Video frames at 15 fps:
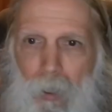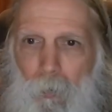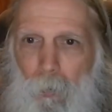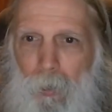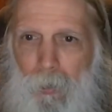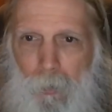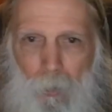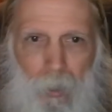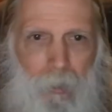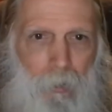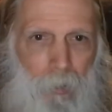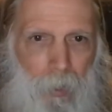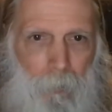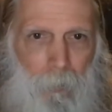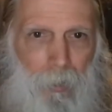with drug
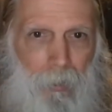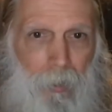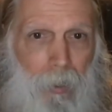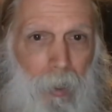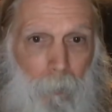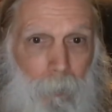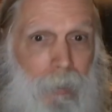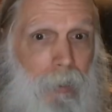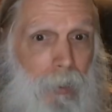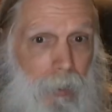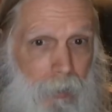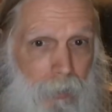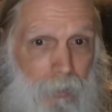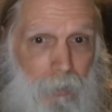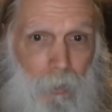treatment
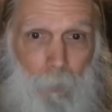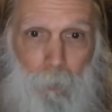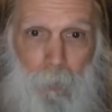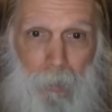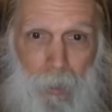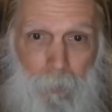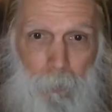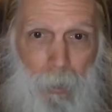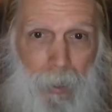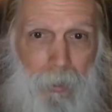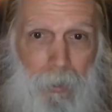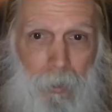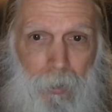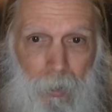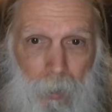because their blood
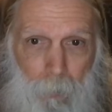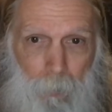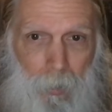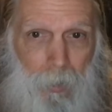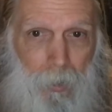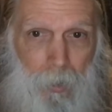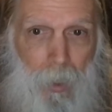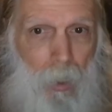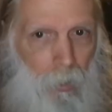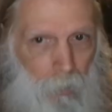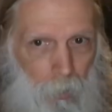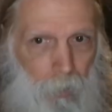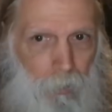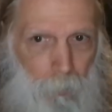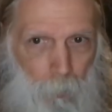pressure numbers
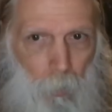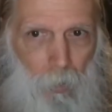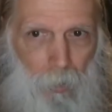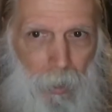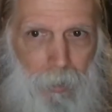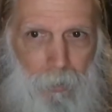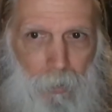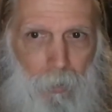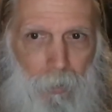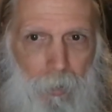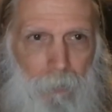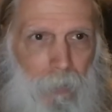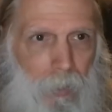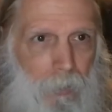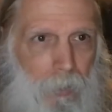looked more like those
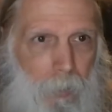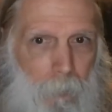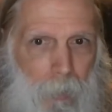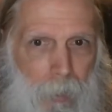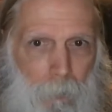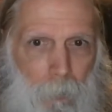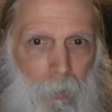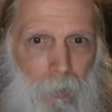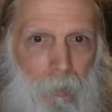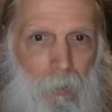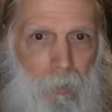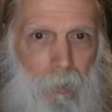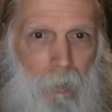of healthy people.